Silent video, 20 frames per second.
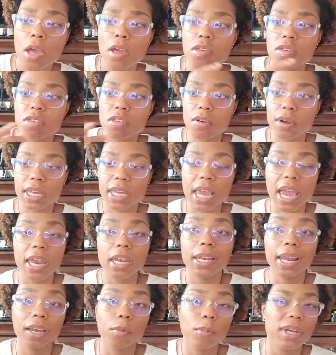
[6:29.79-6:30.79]
So again,
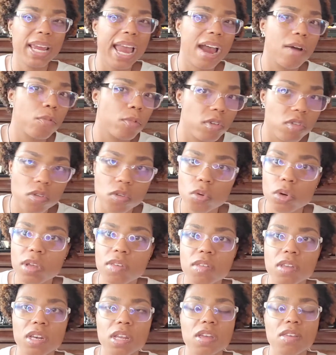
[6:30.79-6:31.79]
like we have where
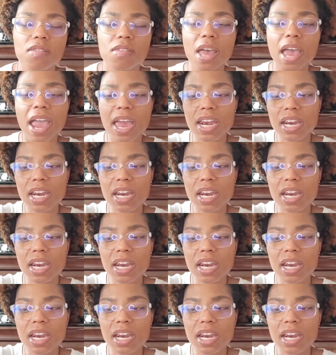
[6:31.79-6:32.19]
Tsuna's in his head,